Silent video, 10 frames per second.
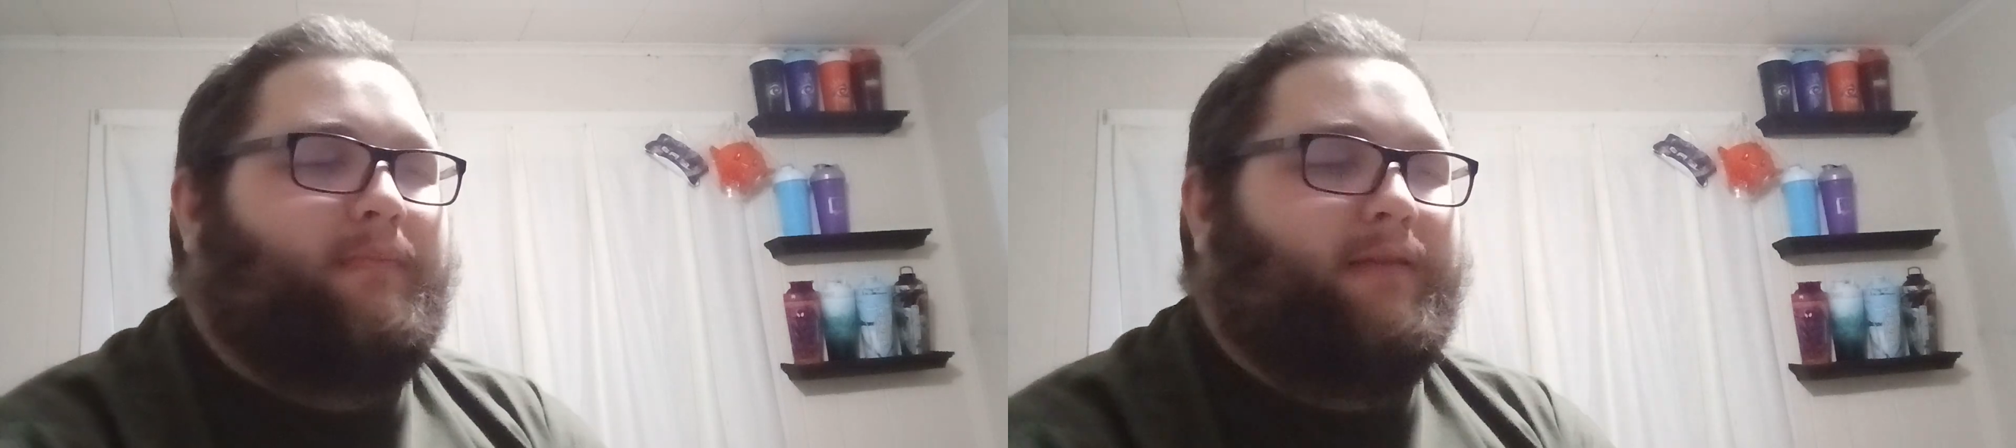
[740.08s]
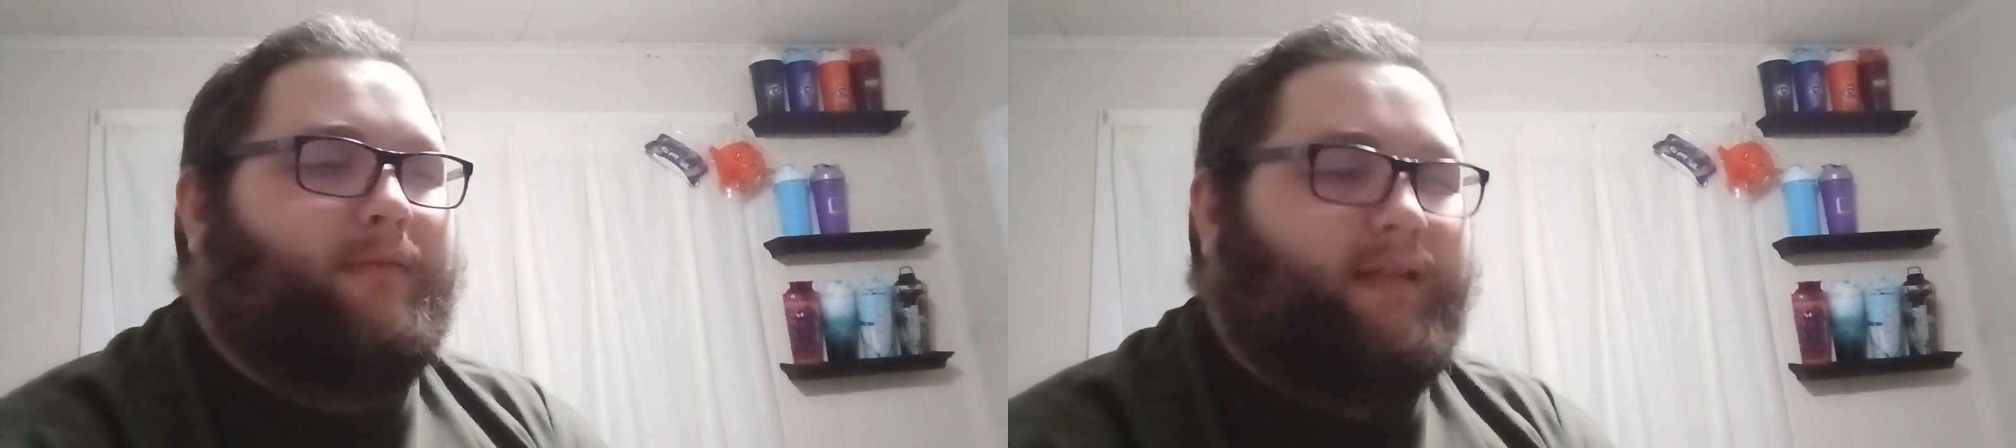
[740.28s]

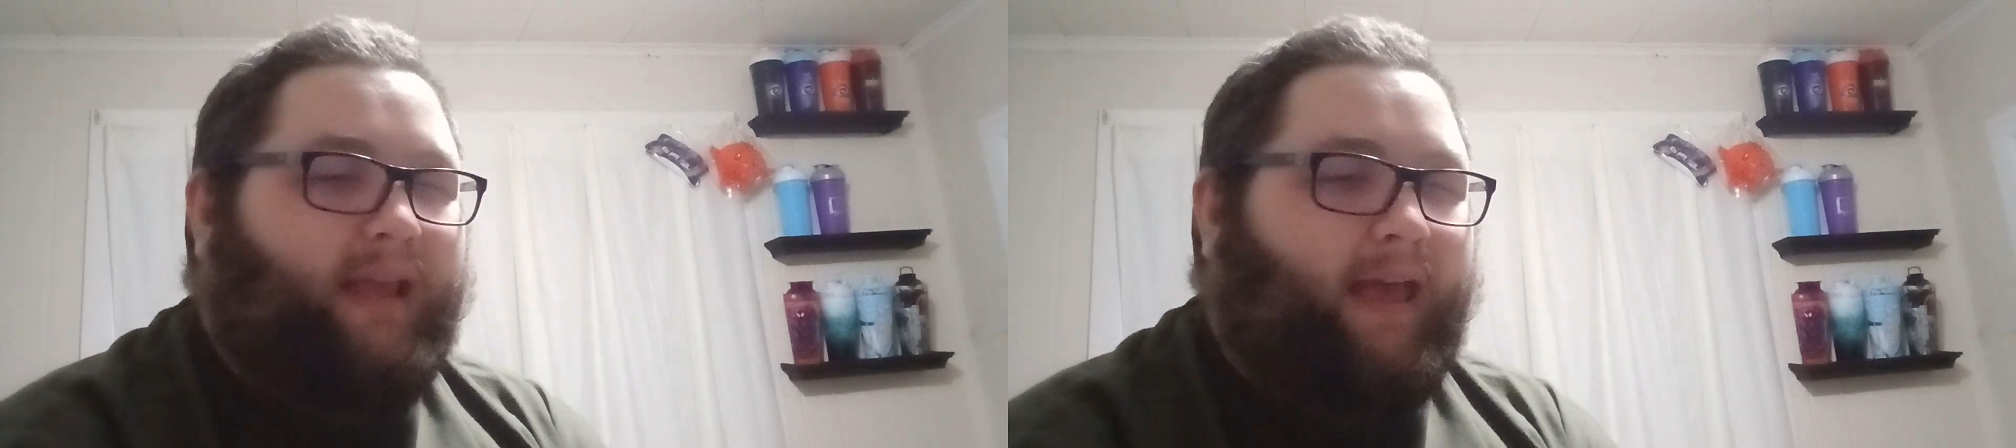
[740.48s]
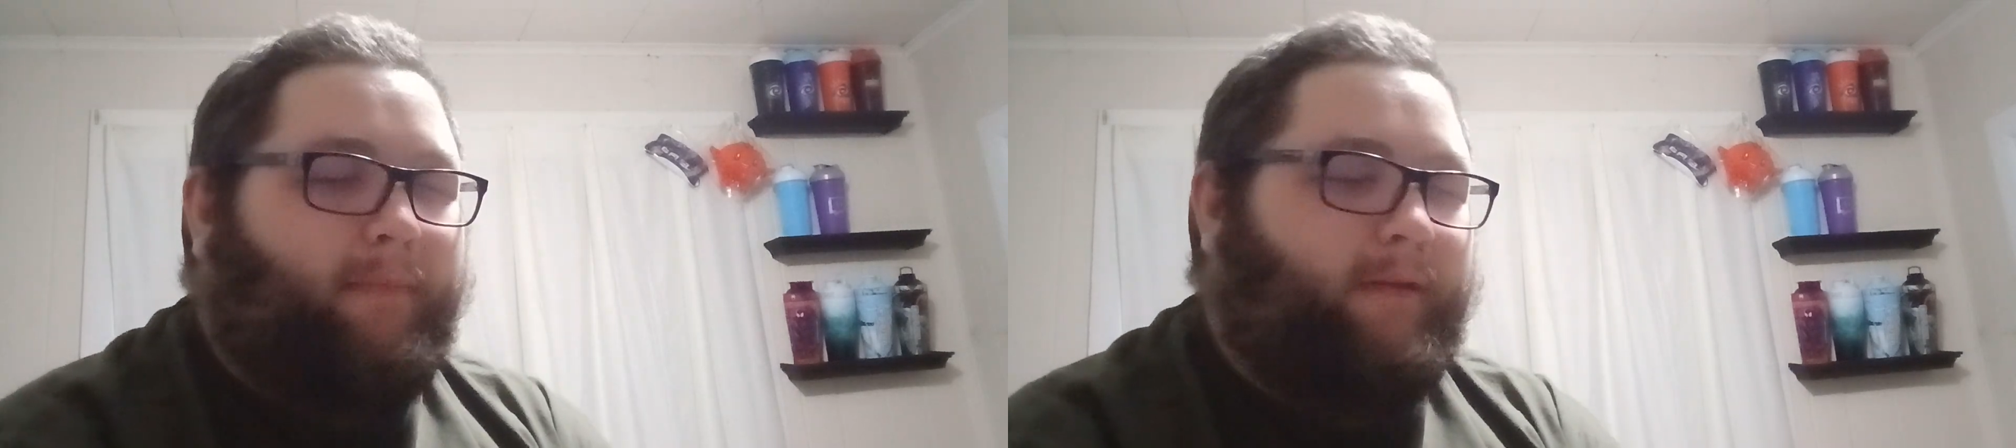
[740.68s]
Makes me
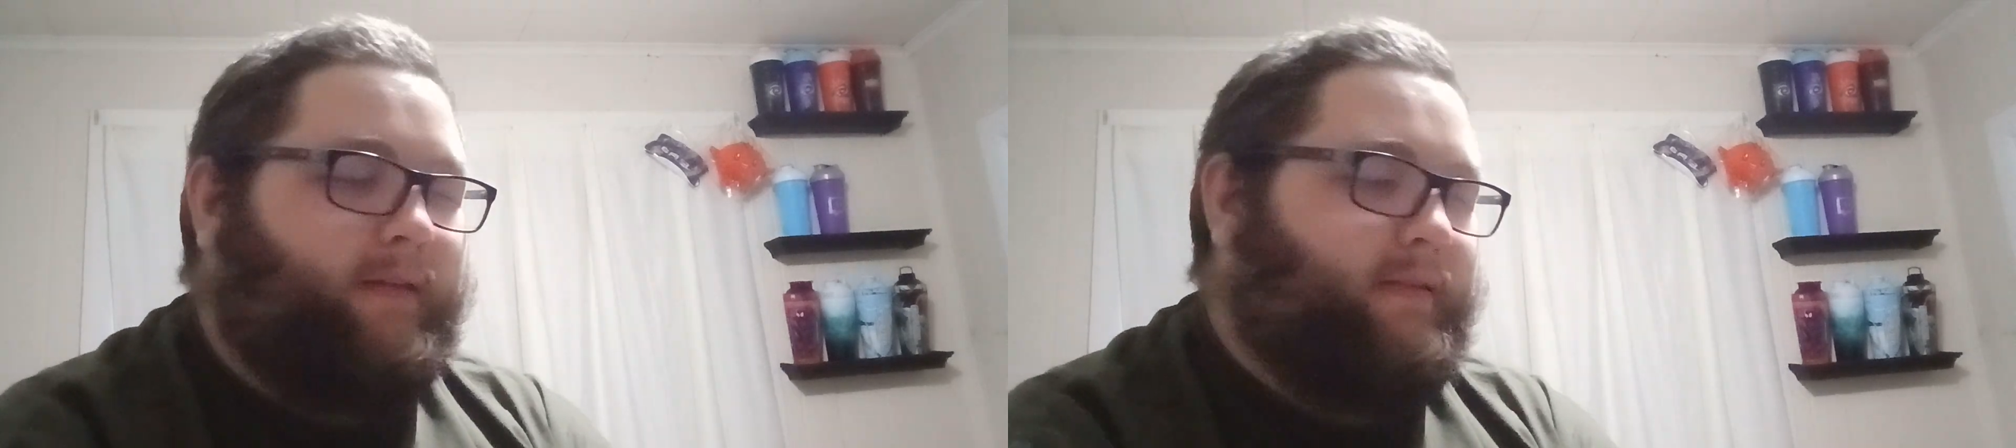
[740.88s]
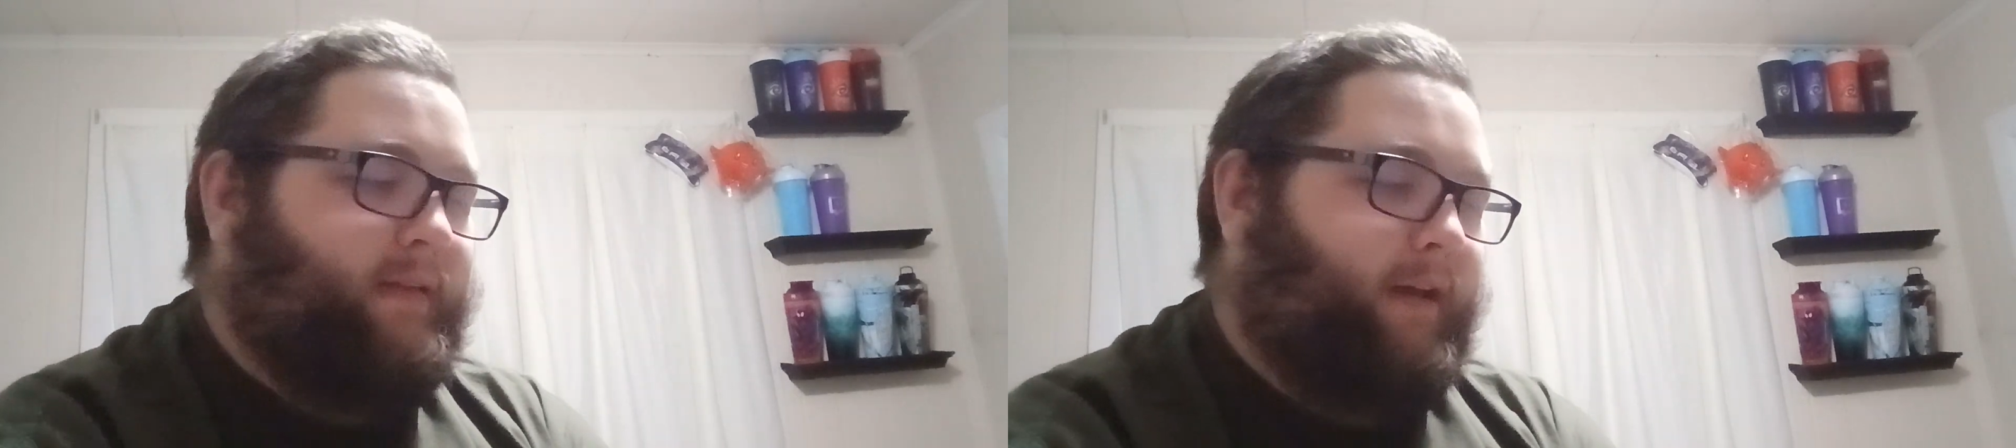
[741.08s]
really happy.
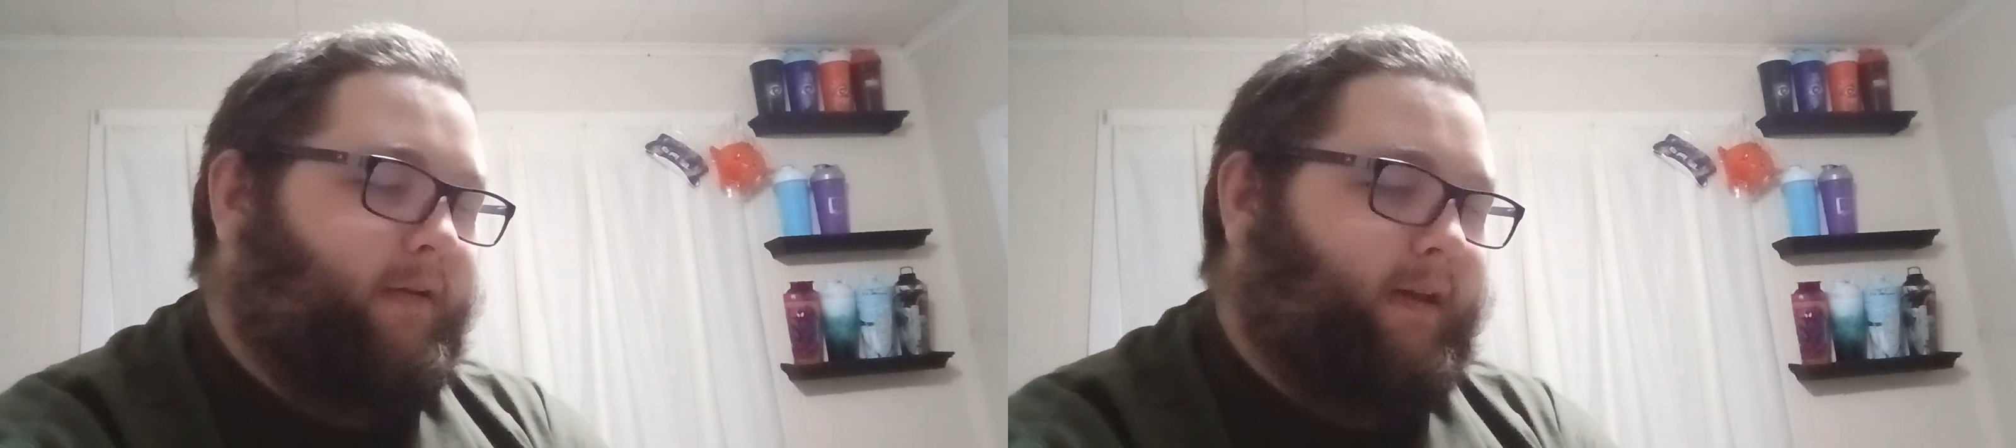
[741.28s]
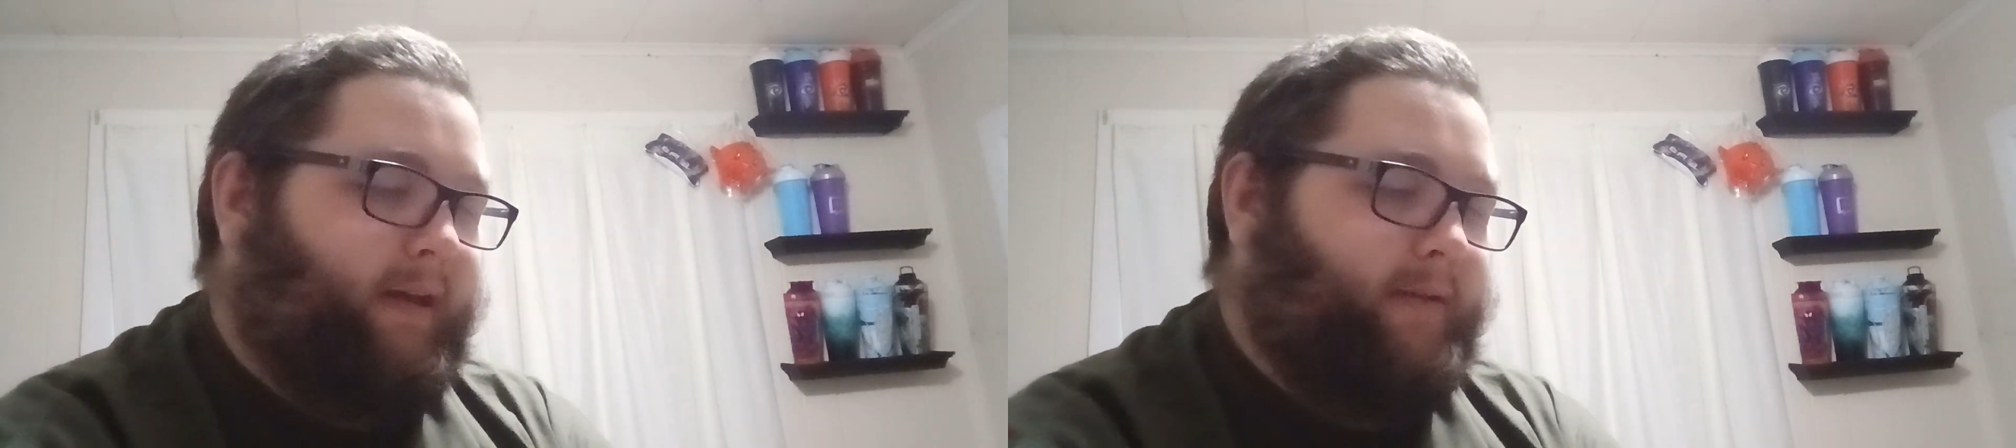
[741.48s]

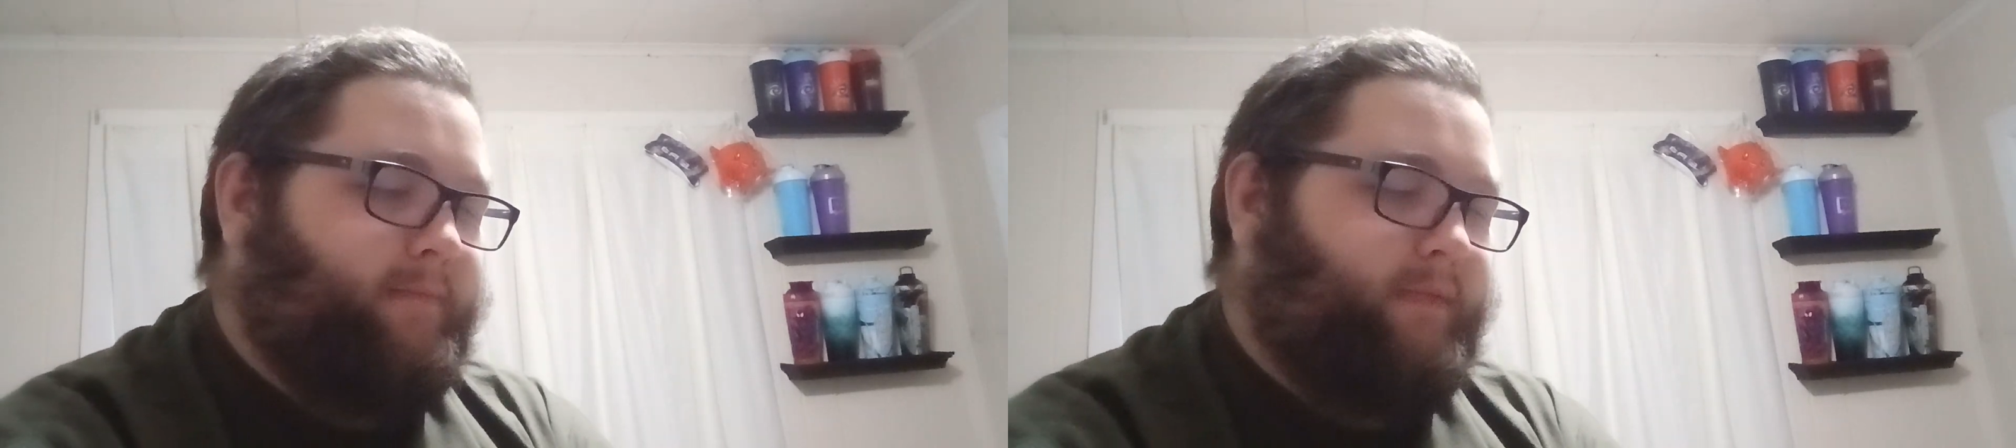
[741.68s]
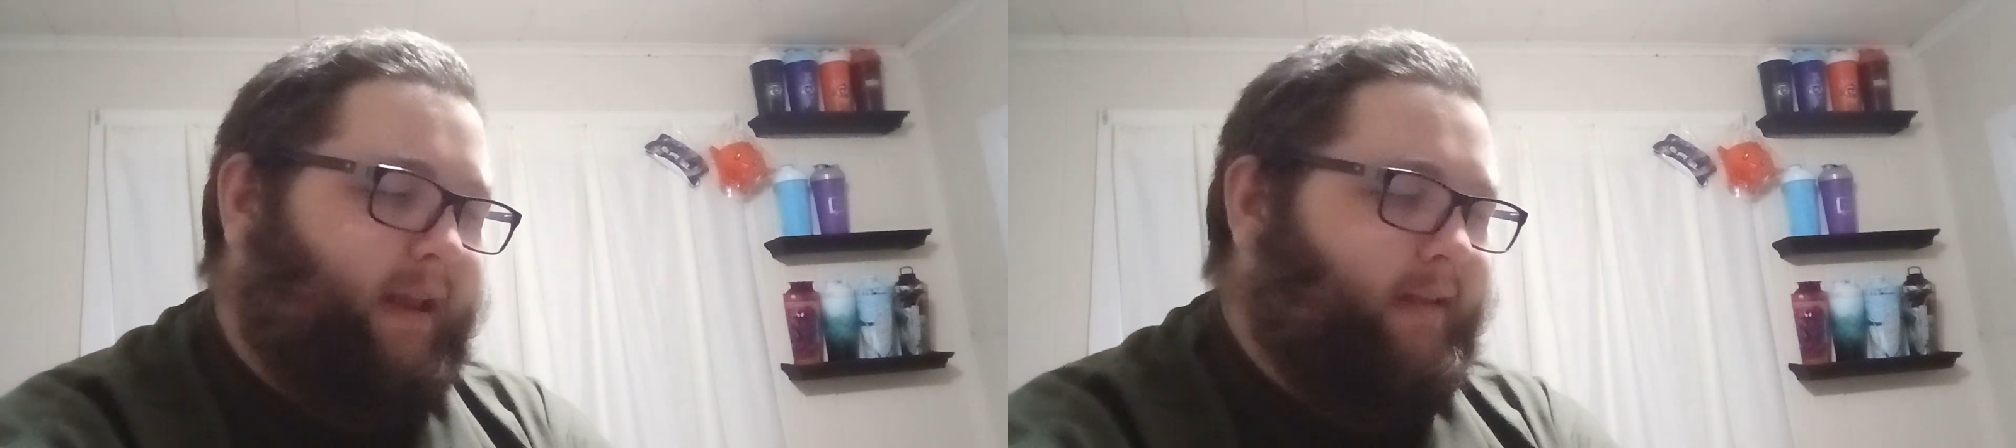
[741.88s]
So
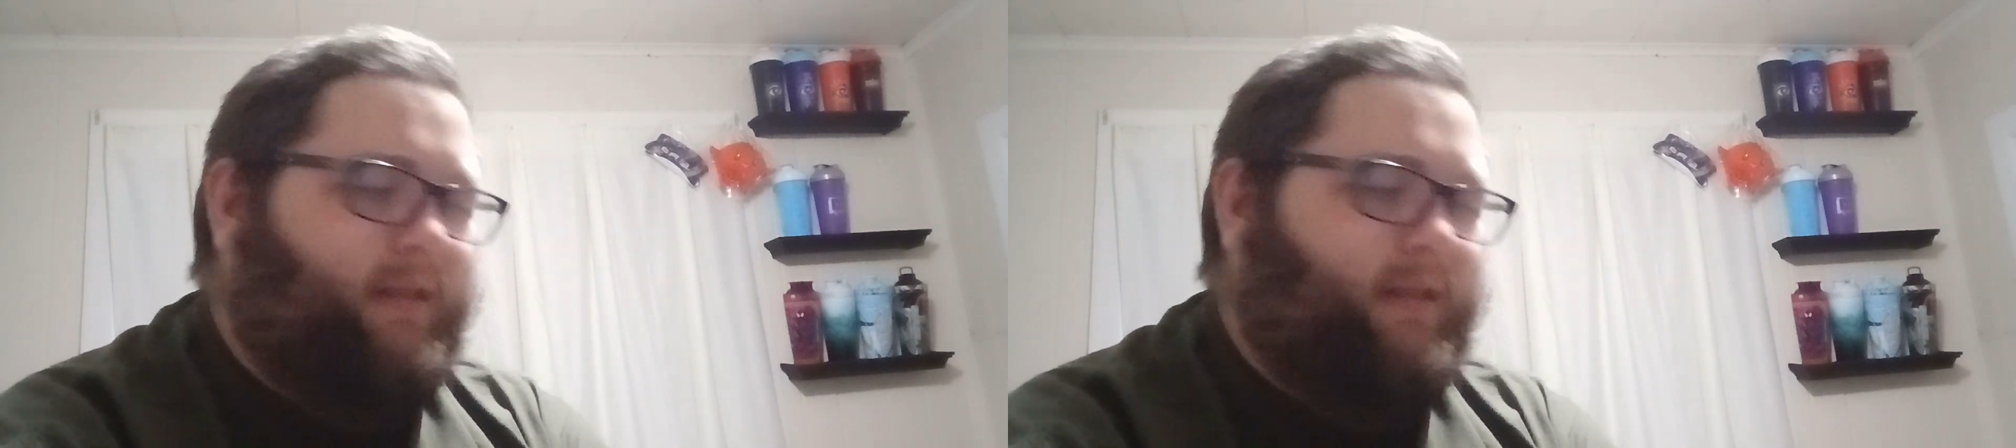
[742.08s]
yeah,